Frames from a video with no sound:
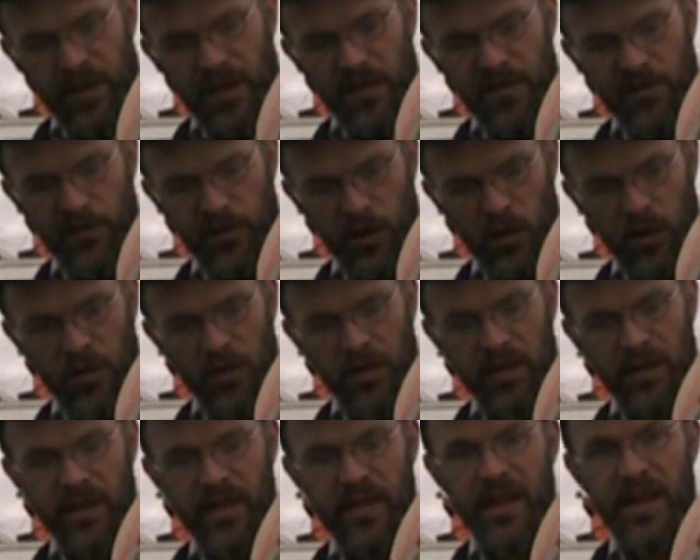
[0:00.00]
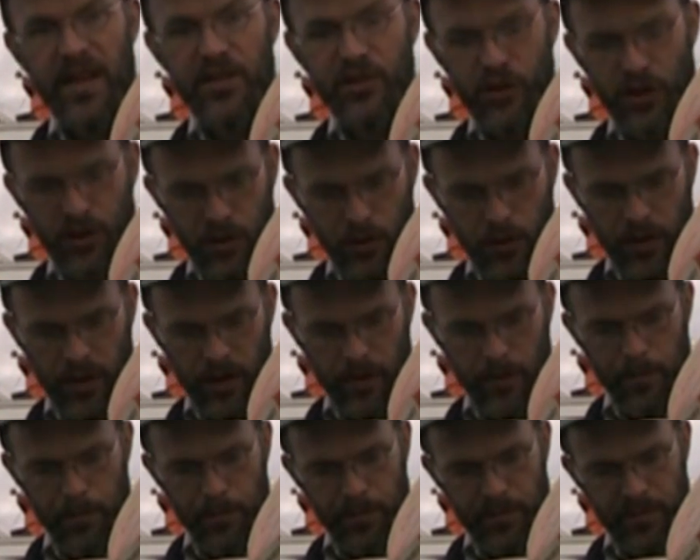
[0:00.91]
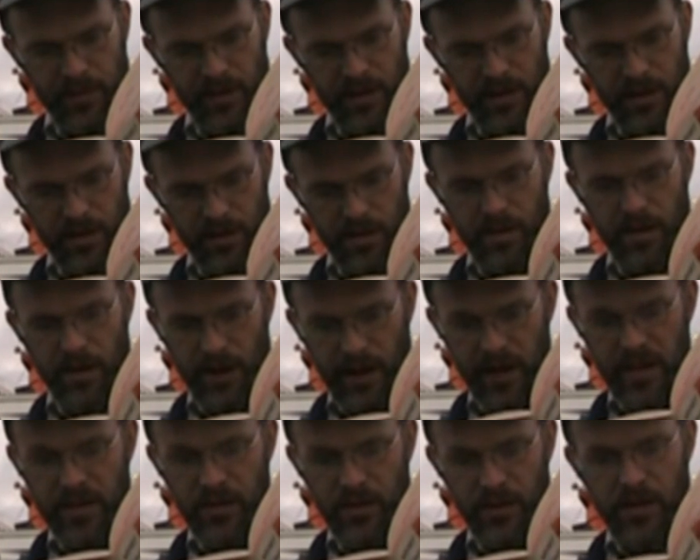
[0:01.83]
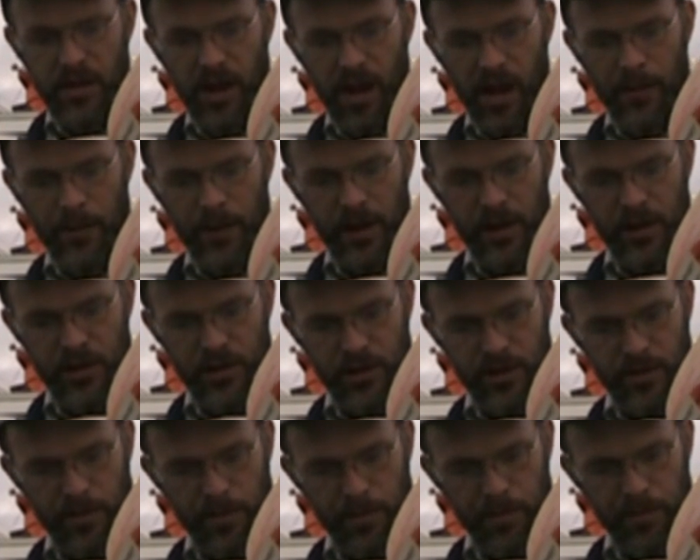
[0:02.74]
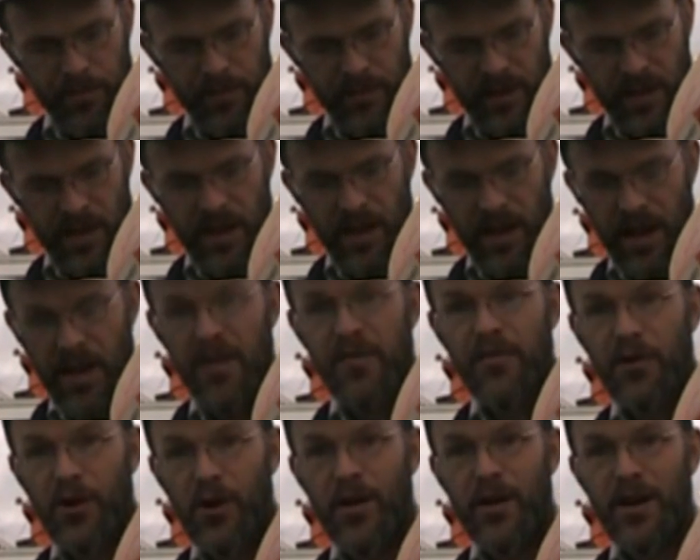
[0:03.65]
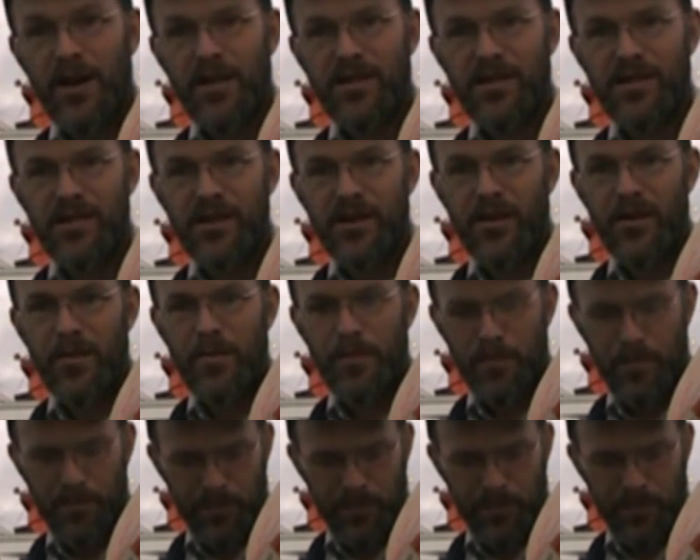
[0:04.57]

Fulton the ingenuity. An excellent combination, and very necessary.